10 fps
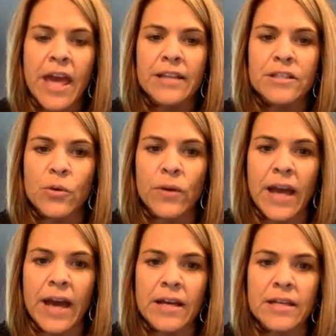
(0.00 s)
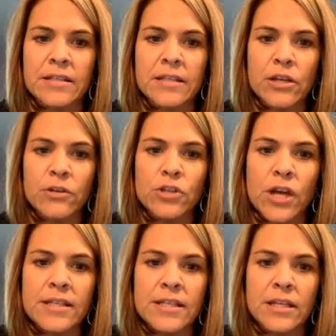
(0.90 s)
And so it has
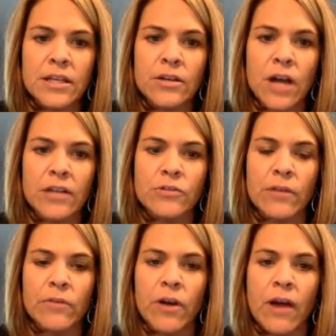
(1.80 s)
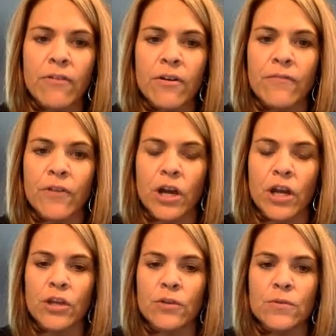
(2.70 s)
Energize in here, Hydrate and Recover if you're going
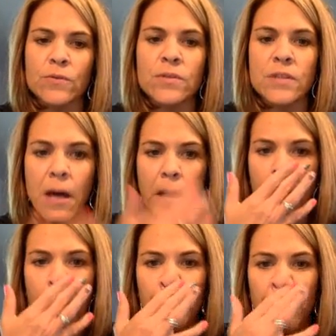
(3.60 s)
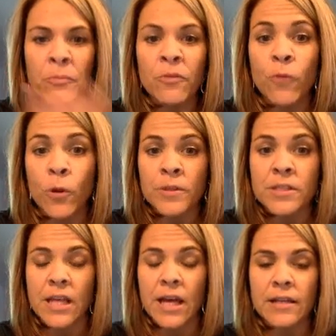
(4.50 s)
to use the
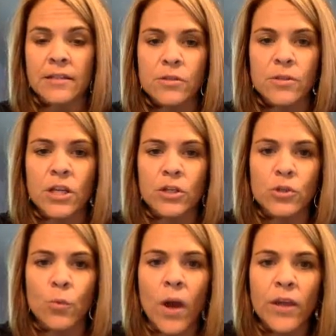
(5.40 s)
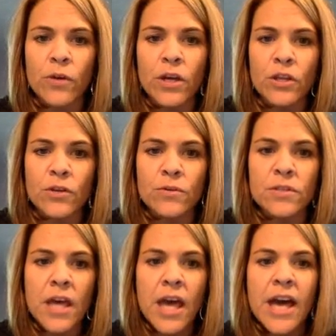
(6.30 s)
performance line. So it tells you what you can
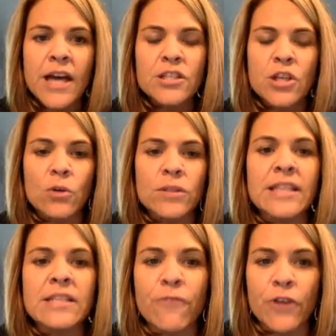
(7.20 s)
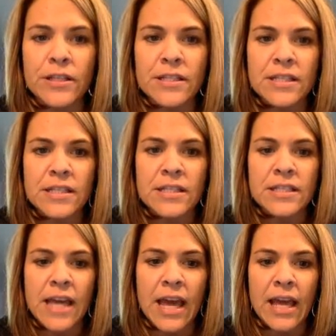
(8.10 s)
use. So let's, for
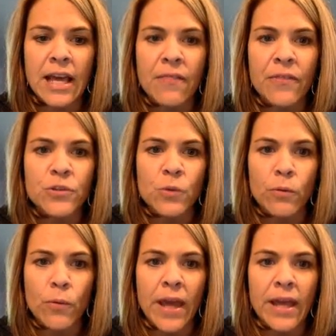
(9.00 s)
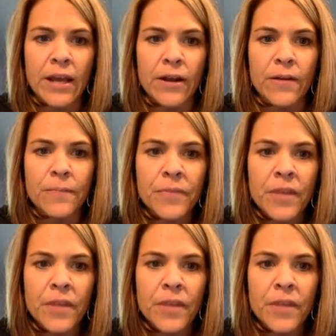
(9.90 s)
instance, take this one right here.